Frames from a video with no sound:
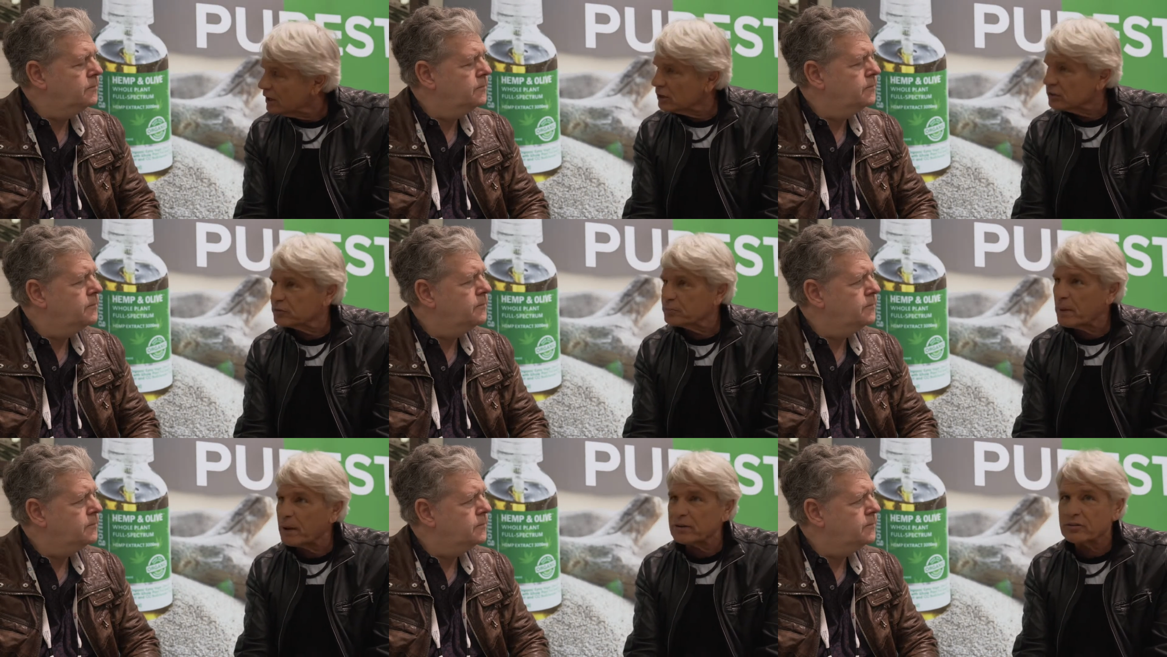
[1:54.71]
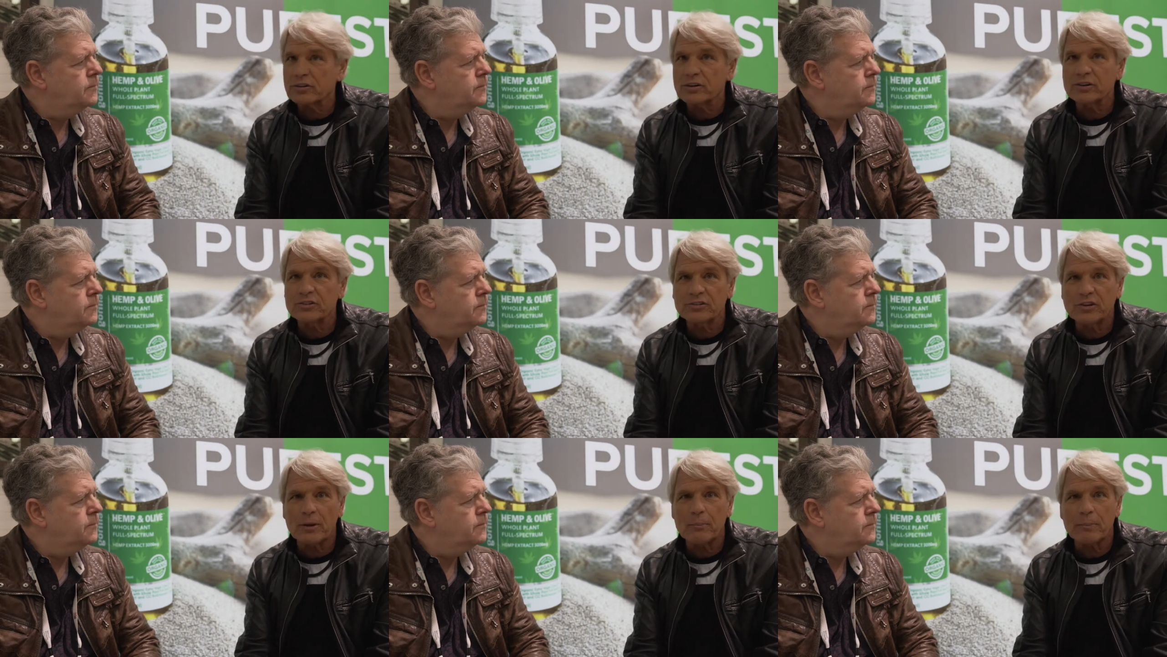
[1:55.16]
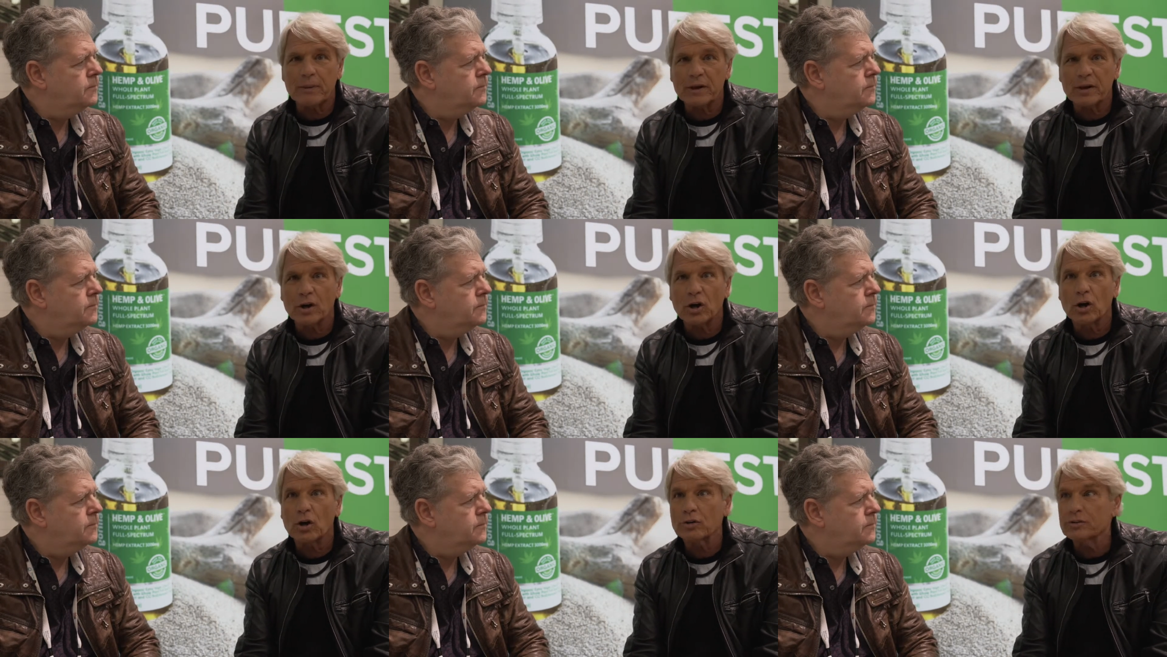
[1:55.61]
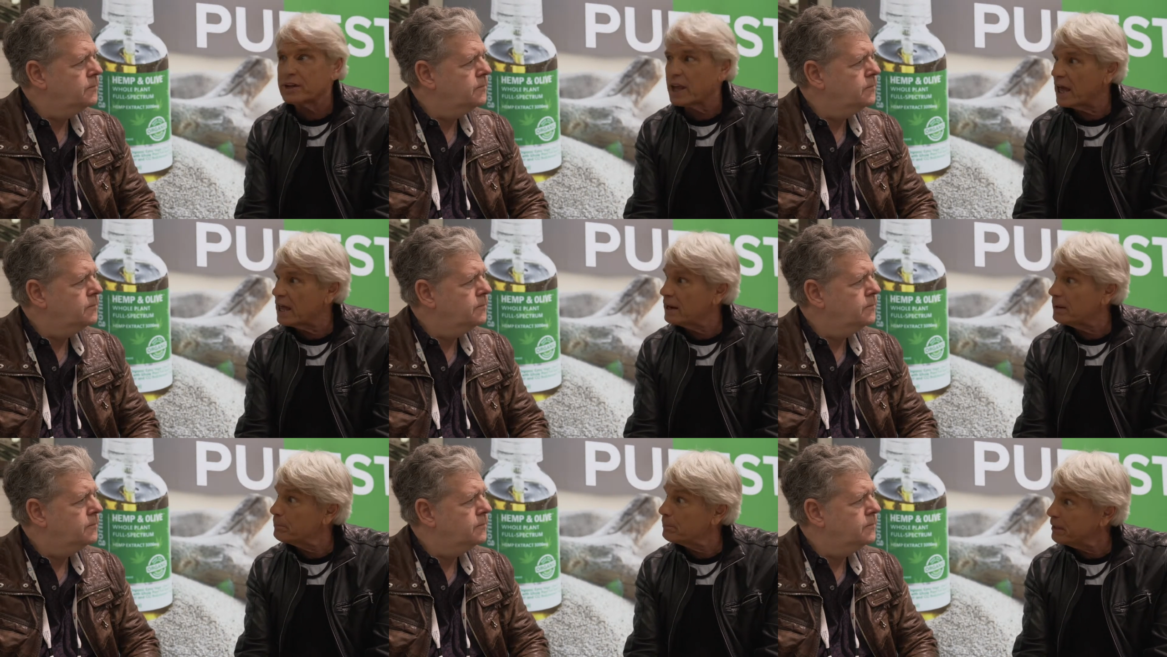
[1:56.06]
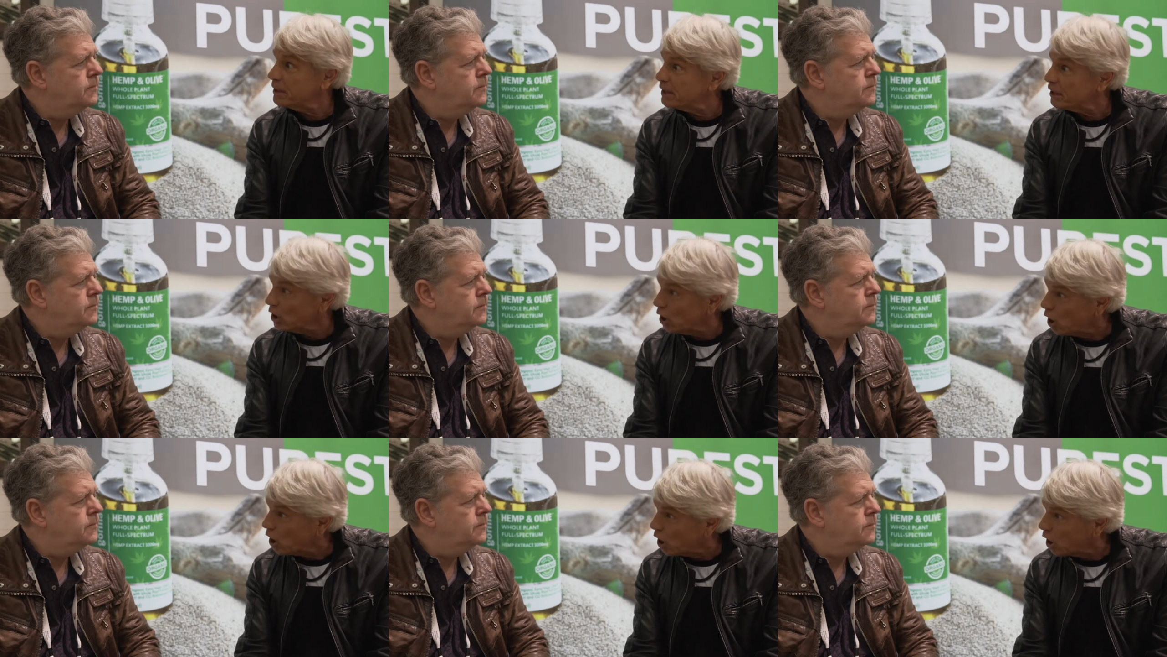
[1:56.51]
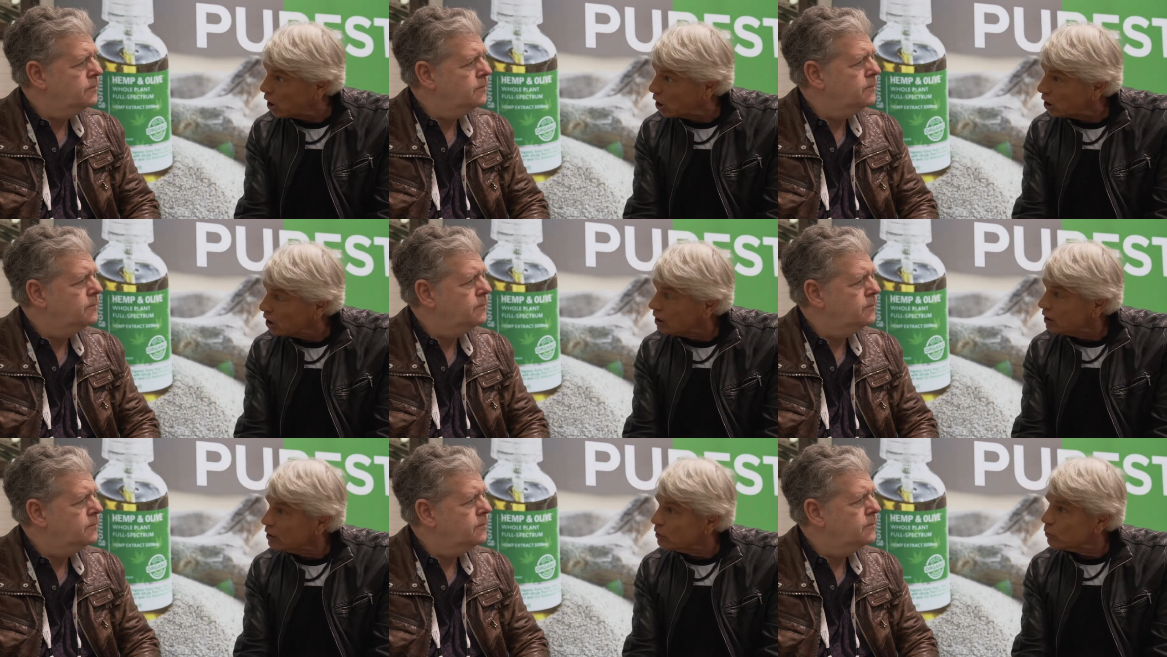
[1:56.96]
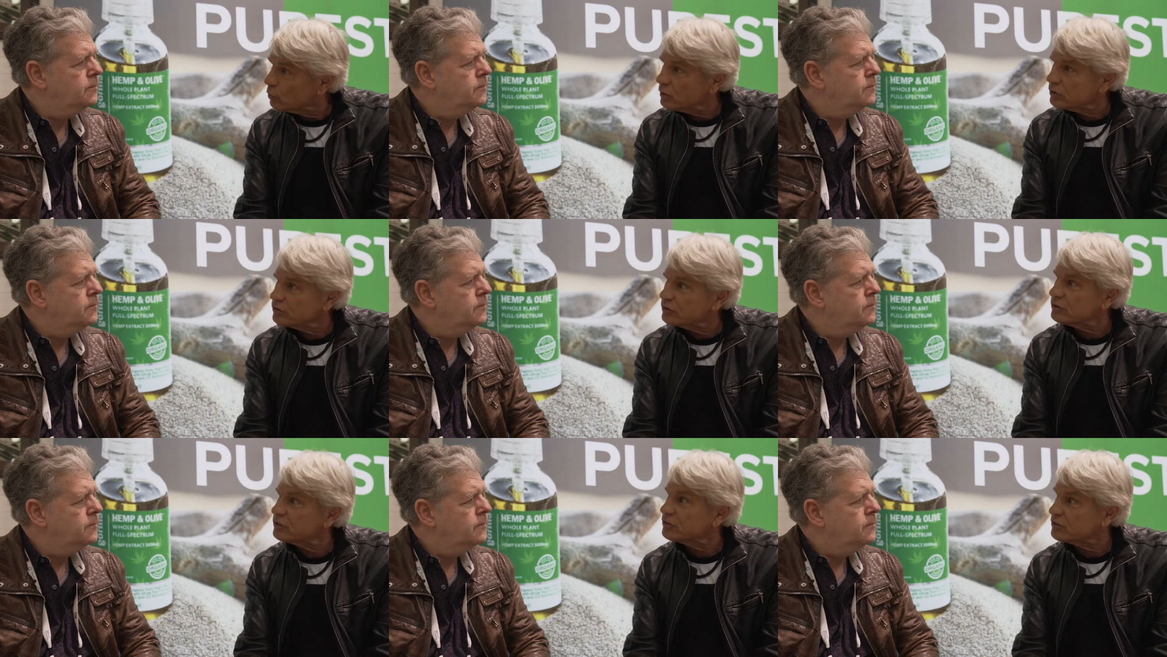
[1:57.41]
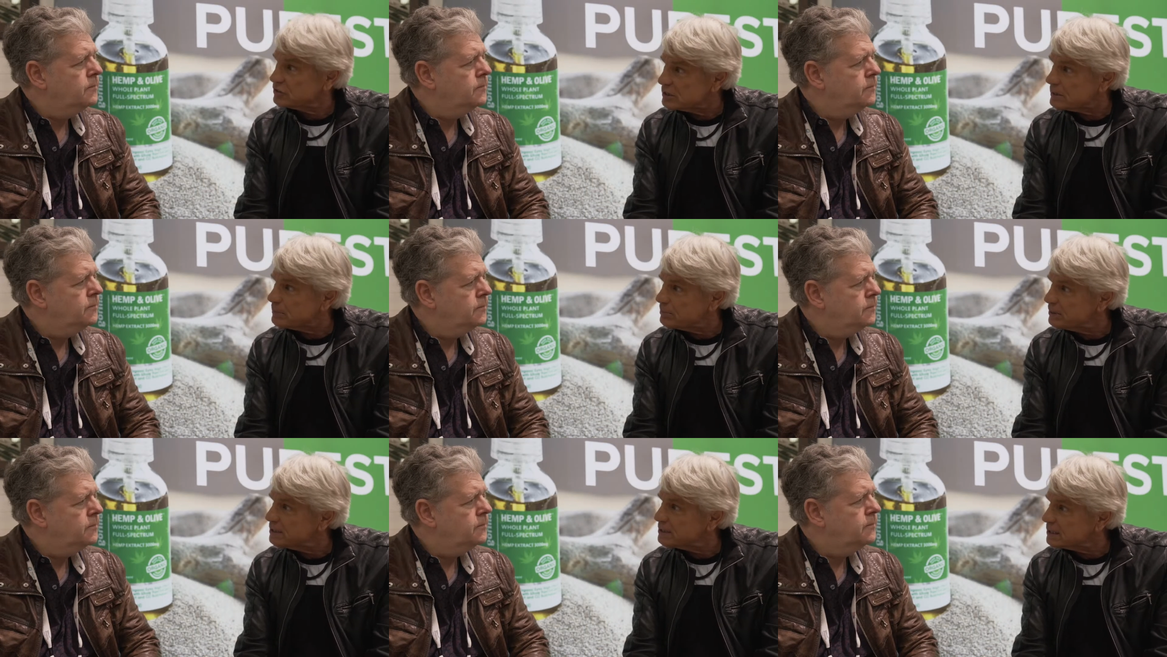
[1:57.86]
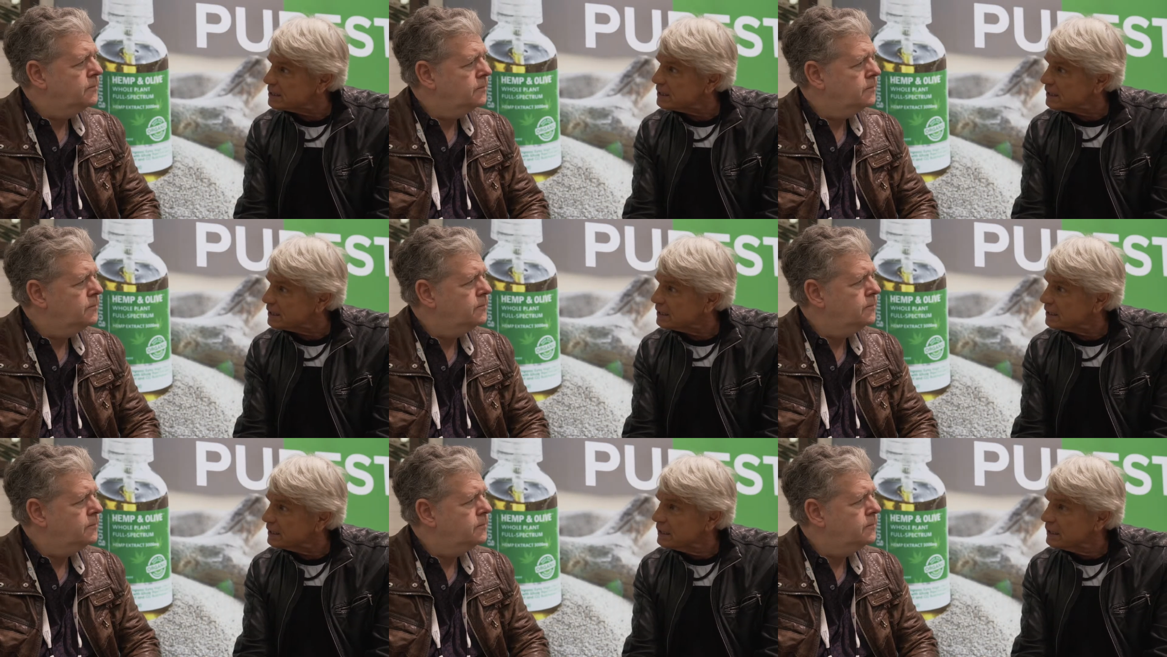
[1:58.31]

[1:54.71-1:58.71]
Speaker 1: especially something called cannabidiol, which is CBD.